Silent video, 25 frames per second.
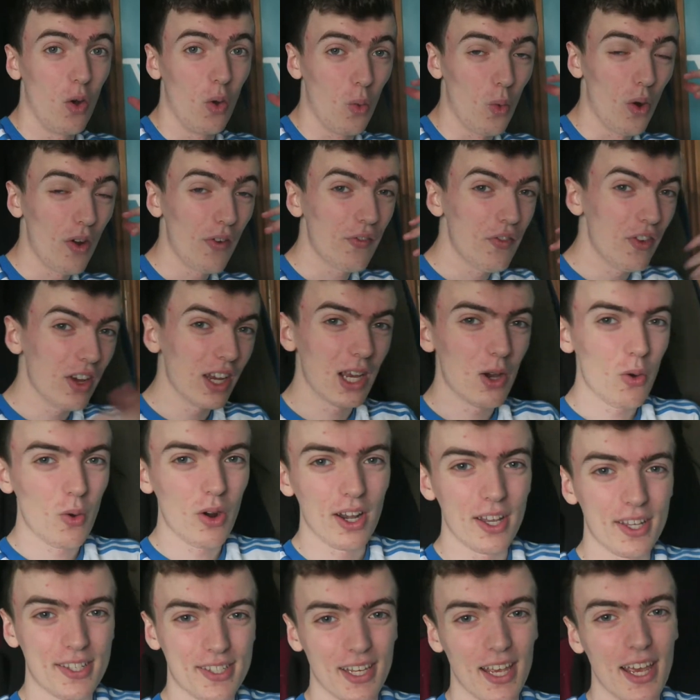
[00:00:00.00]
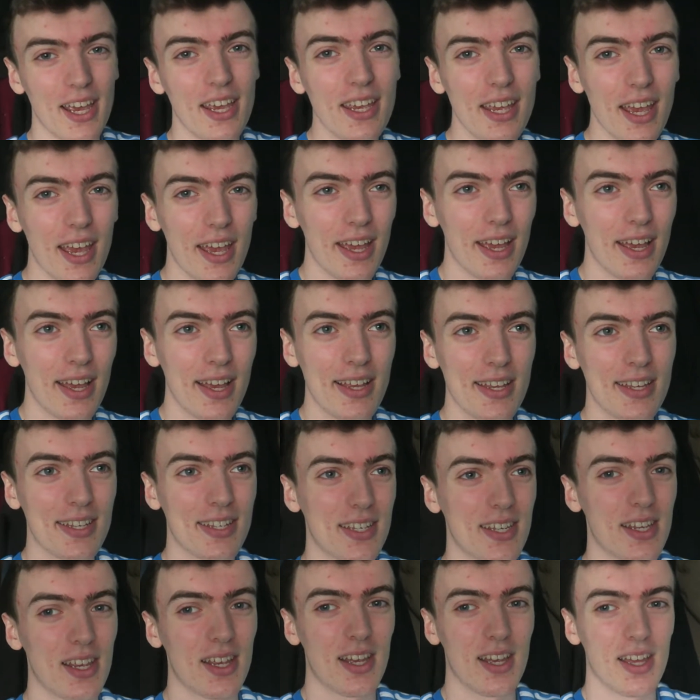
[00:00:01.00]
One thing I want to say
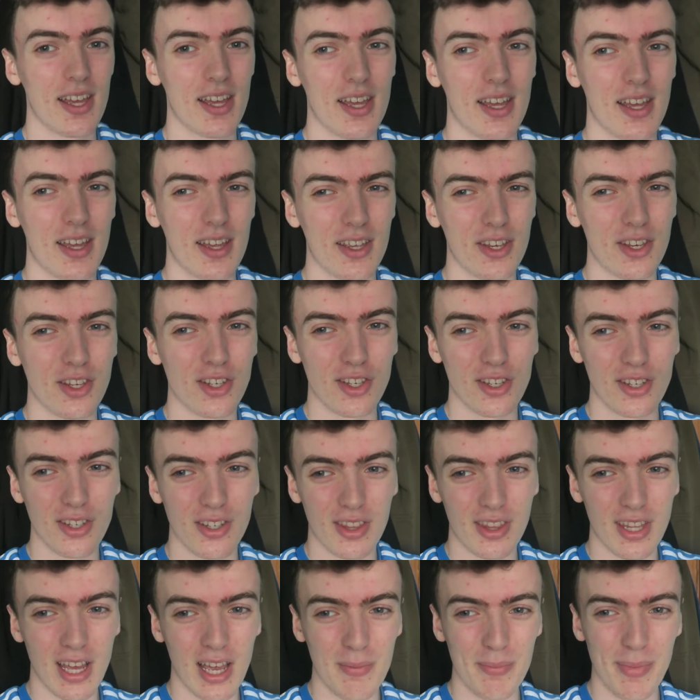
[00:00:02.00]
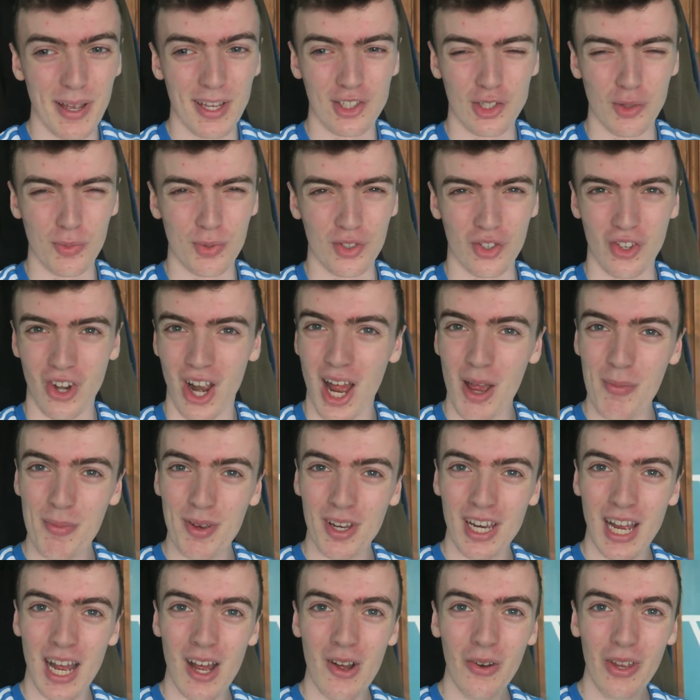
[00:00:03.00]
is, like, my
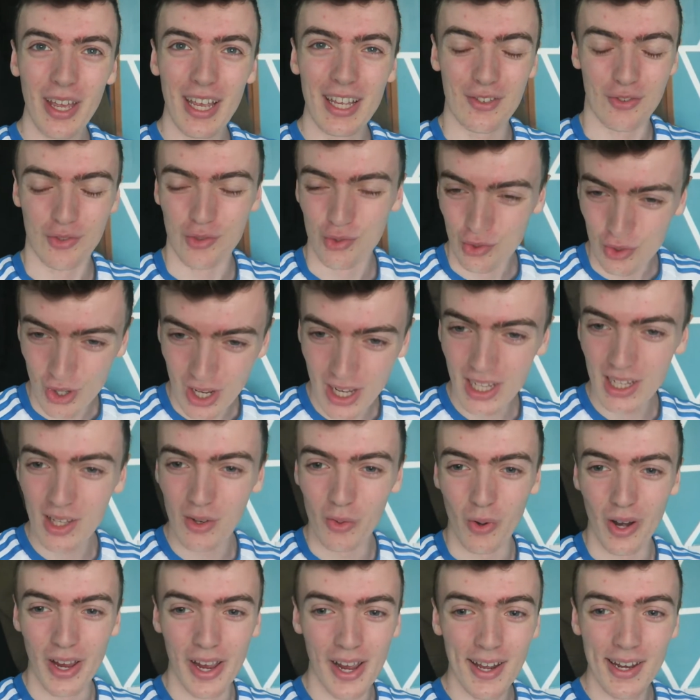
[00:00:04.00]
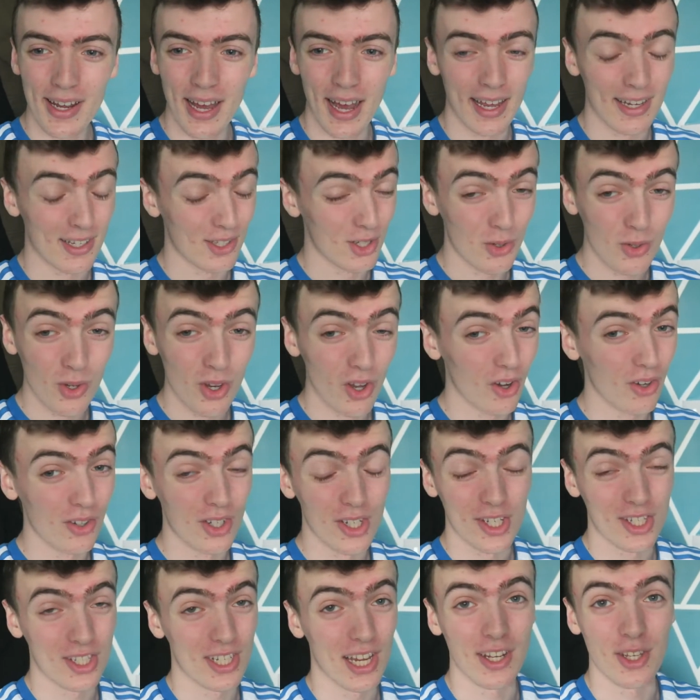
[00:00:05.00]
subscriber count is really weird. I do not
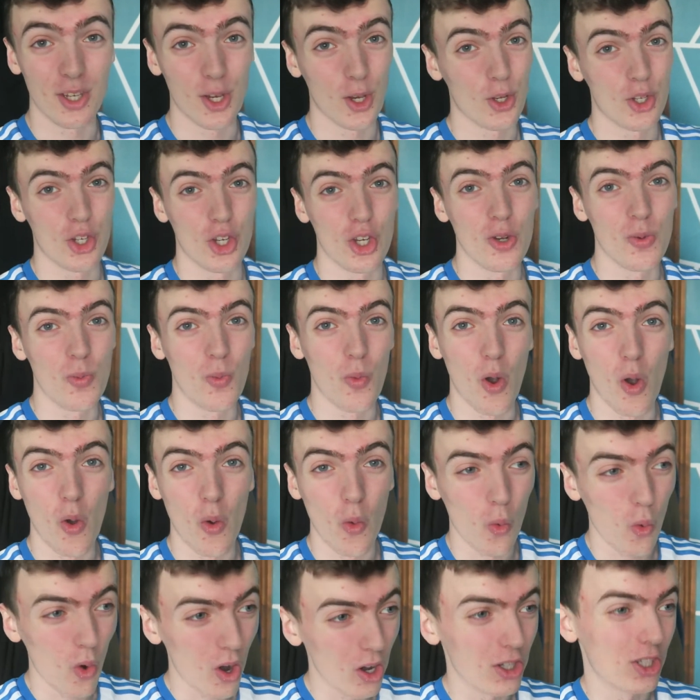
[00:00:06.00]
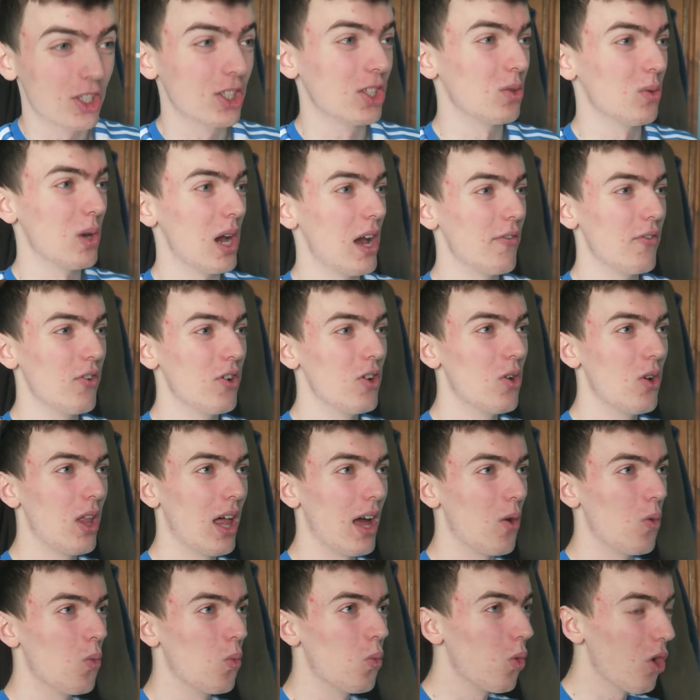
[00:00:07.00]
understand YouTube whatsoever.
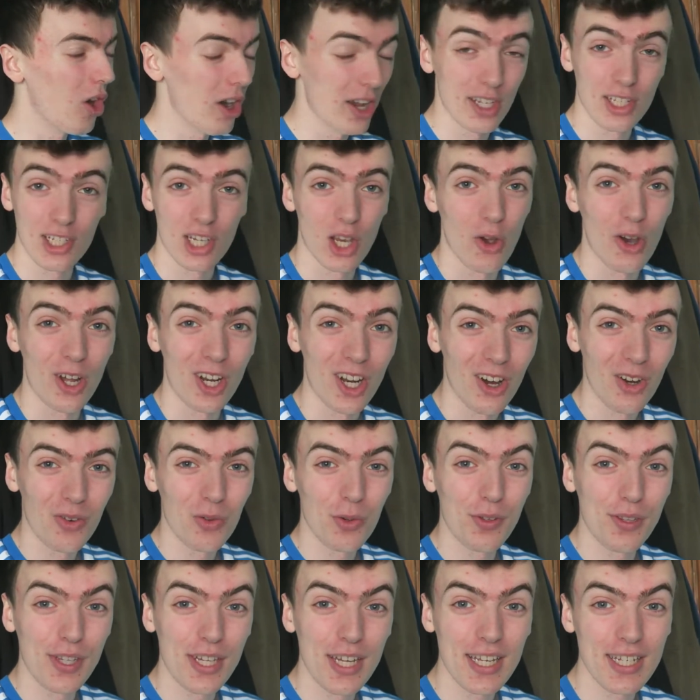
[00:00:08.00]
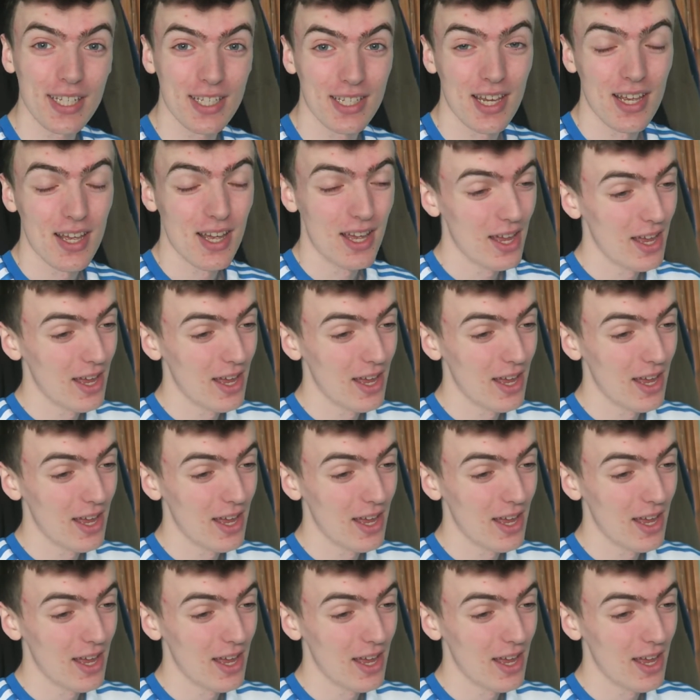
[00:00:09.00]
Like, what is going on with this?